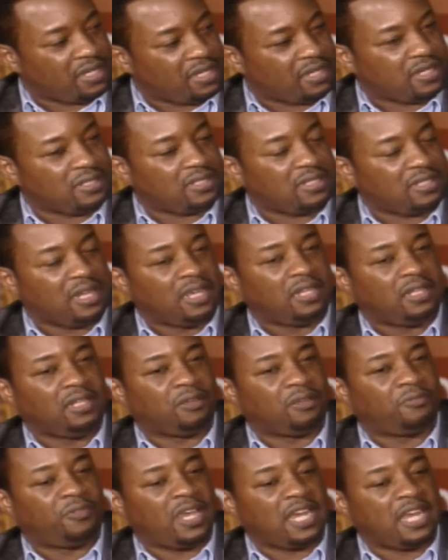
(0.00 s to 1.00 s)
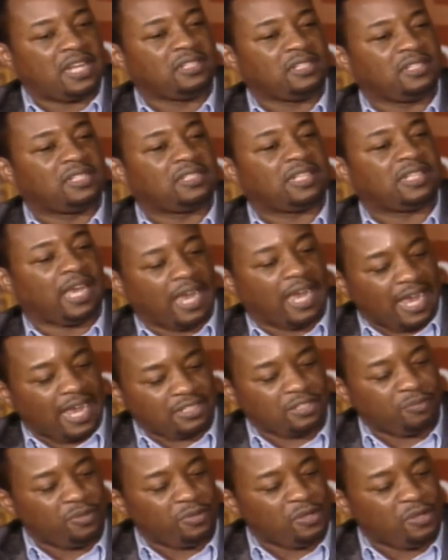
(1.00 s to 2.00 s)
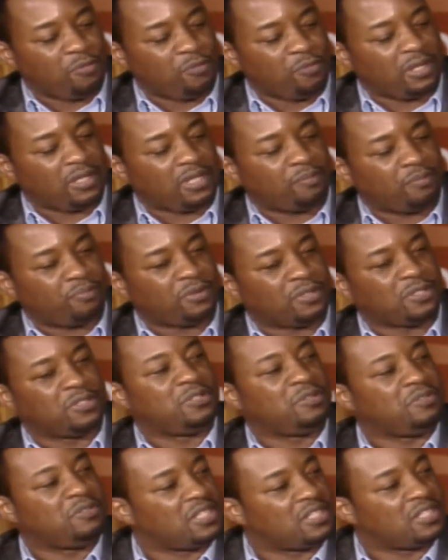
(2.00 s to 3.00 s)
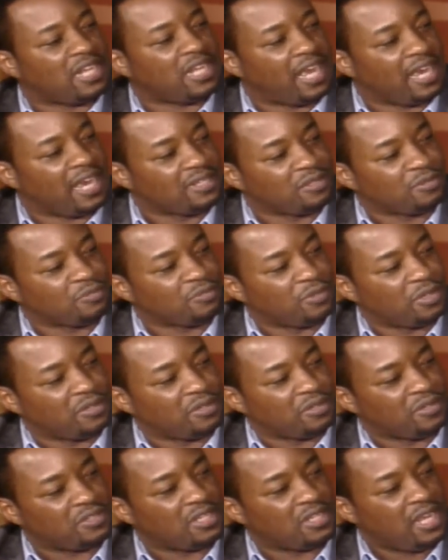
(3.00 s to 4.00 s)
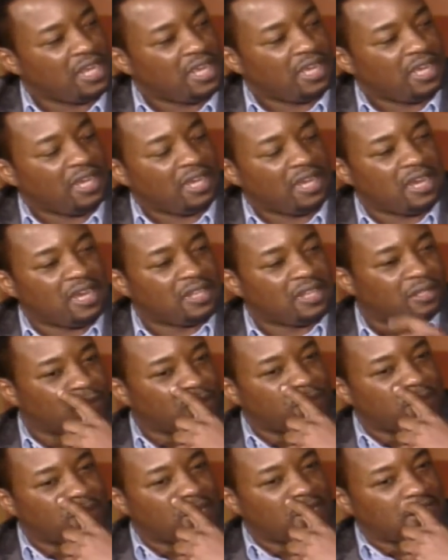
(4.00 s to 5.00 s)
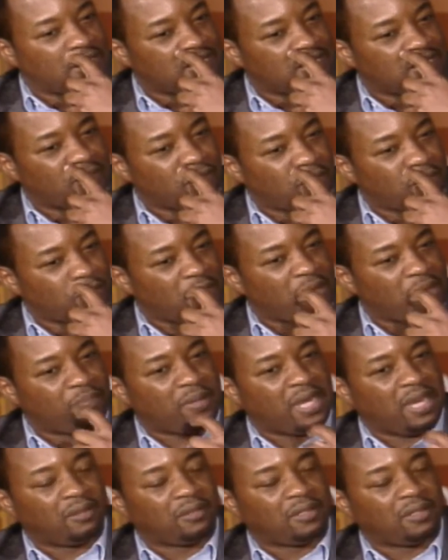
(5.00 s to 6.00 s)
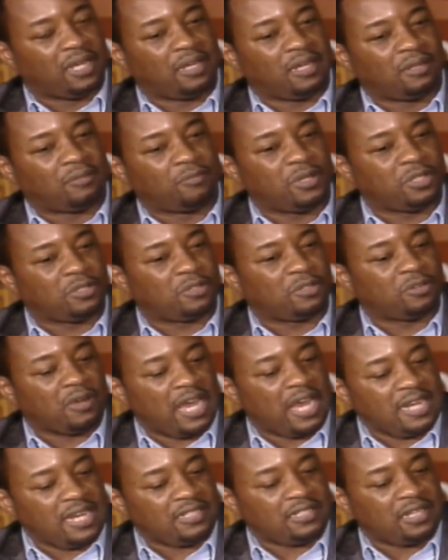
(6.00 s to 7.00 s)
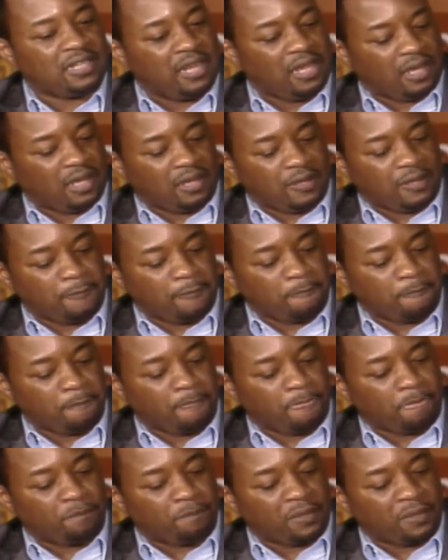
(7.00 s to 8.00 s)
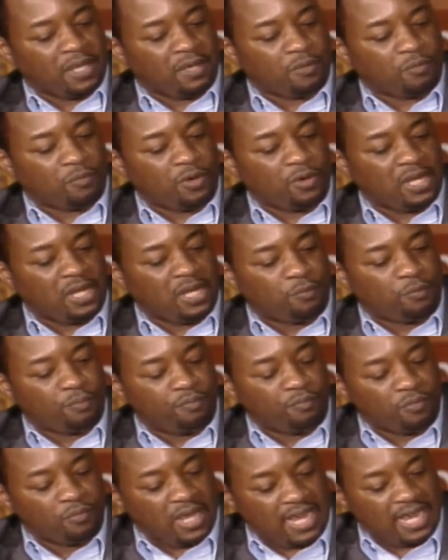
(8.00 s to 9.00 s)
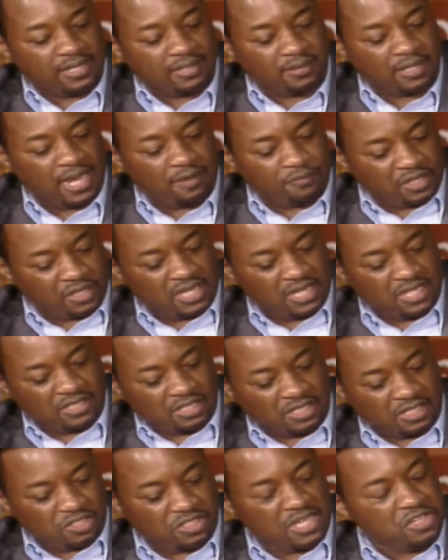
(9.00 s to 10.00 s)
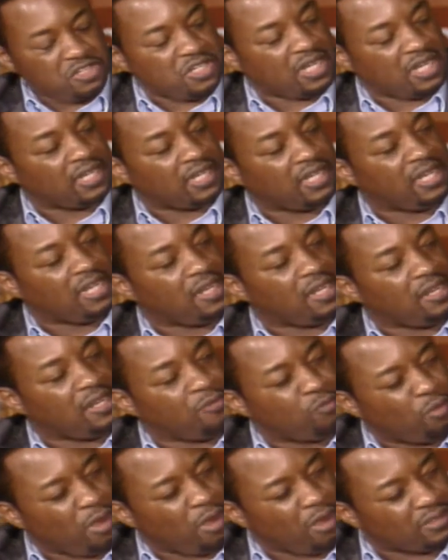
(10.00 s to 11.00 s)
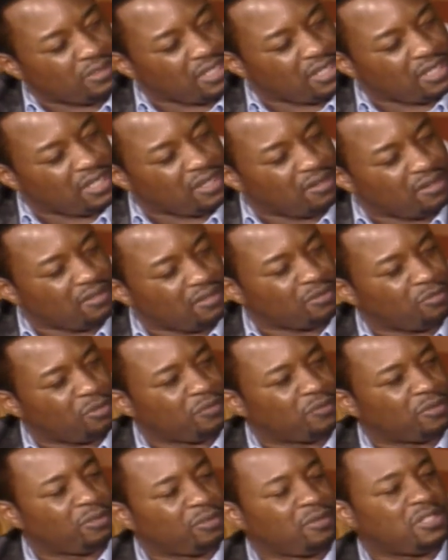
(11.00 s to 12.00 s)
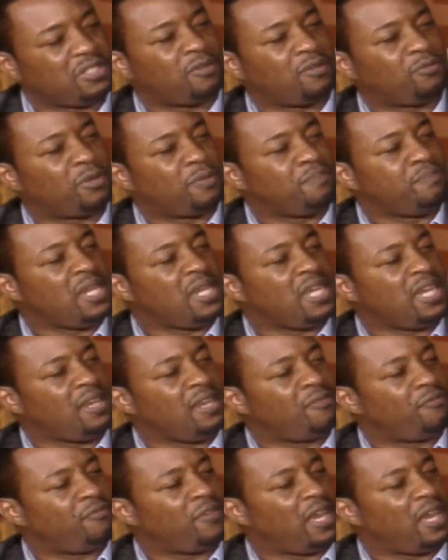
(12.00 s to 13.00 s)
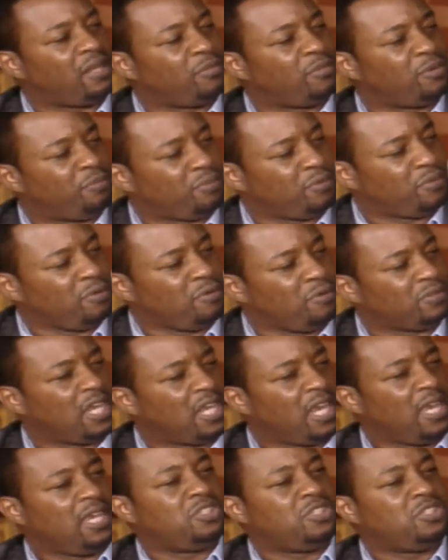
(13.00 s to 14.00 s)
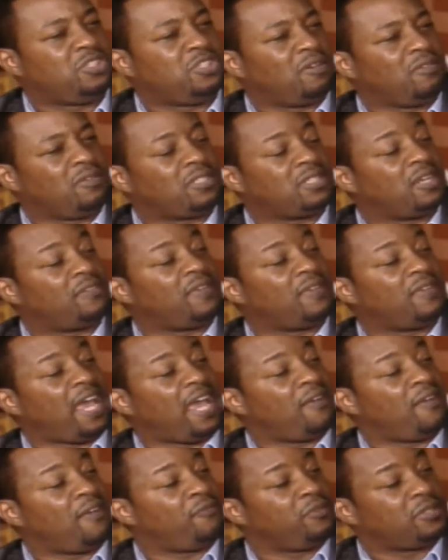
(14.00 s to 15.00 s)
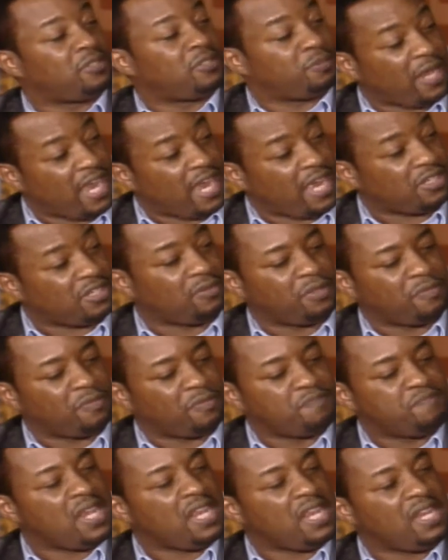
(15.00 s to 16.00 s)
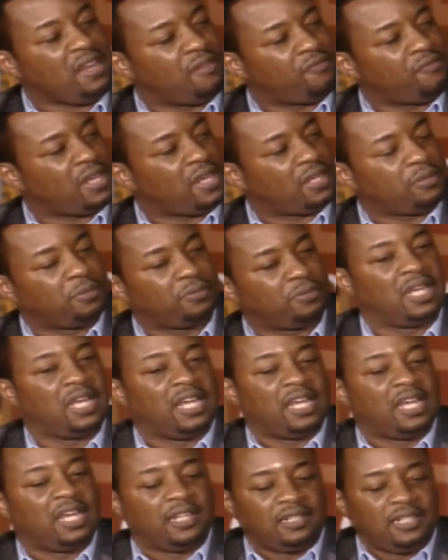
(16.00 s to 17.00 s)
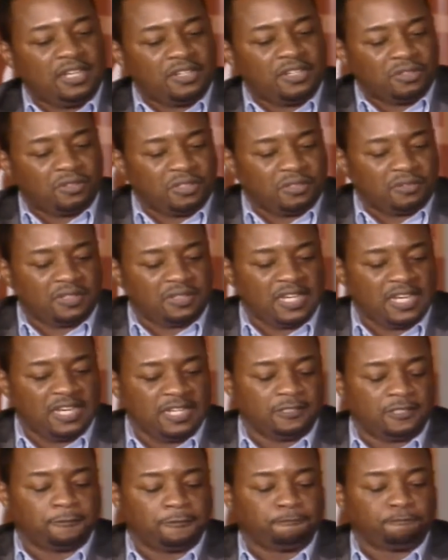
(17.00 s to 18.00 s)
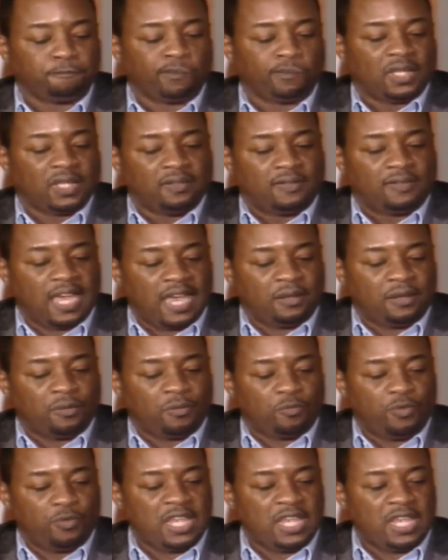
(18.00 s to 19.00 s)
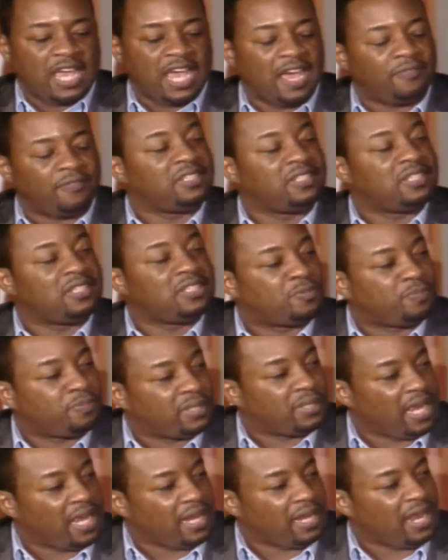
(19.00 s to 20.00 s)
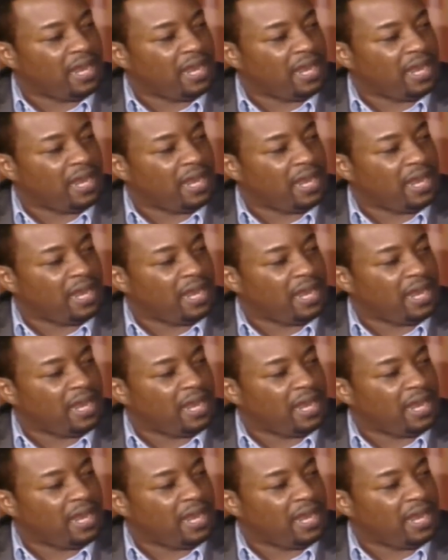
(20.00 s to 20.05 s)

because the evangelist has to be one that produces signs and wonders. Right. Uh, the Lord began to deal with me about uh, when Christ um, when he at, after his ascension, he, he walked the earth, and the mm -hmm. word of the mm-hmm. Lord said, with many infallible proofs. He showed himself after his passion with yeah. many infallible proofs. These are the things that we have to display.